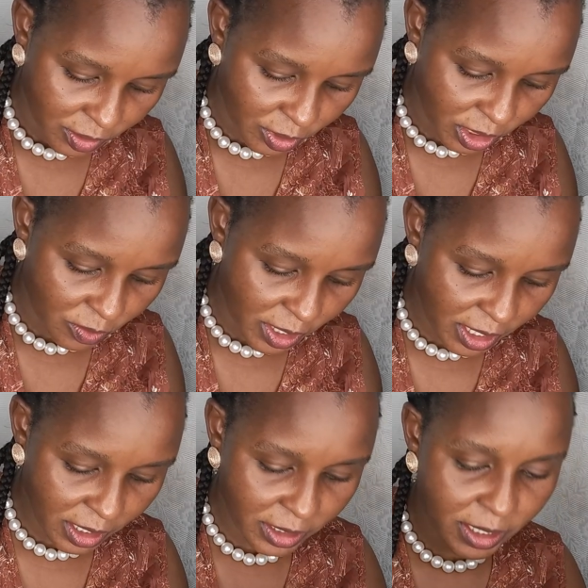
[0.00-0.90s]

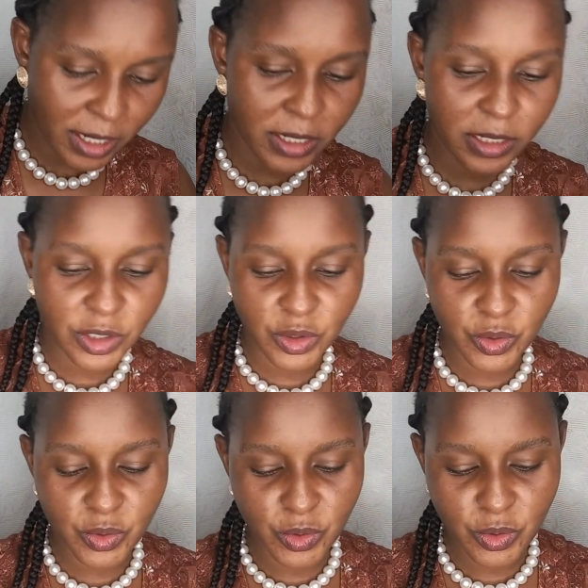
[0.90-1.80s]
ukiweka ndani
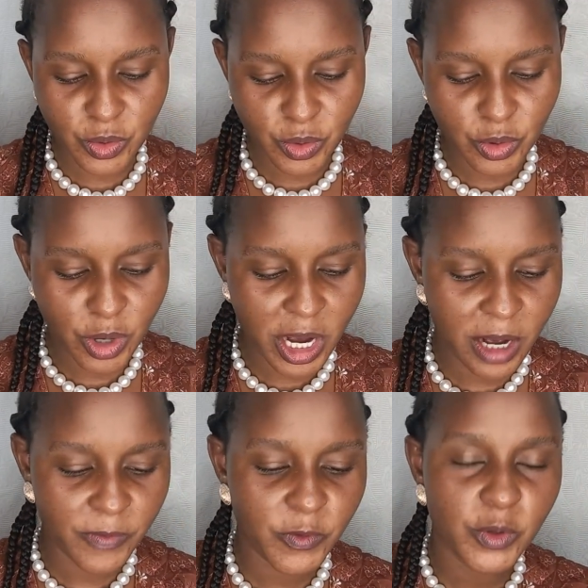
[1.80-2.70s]
you
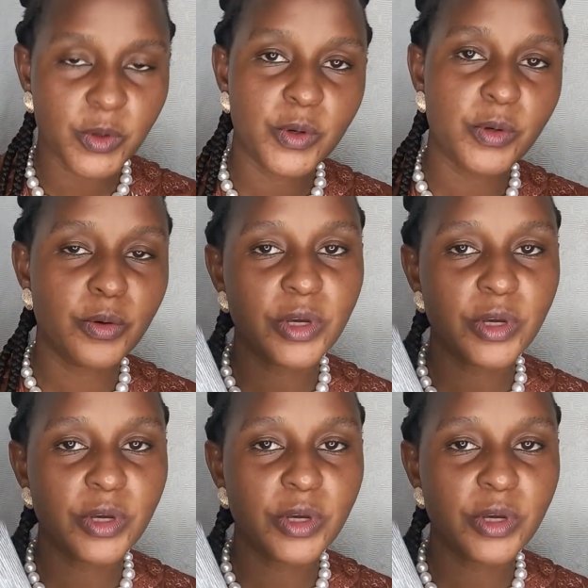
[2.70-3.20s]
have your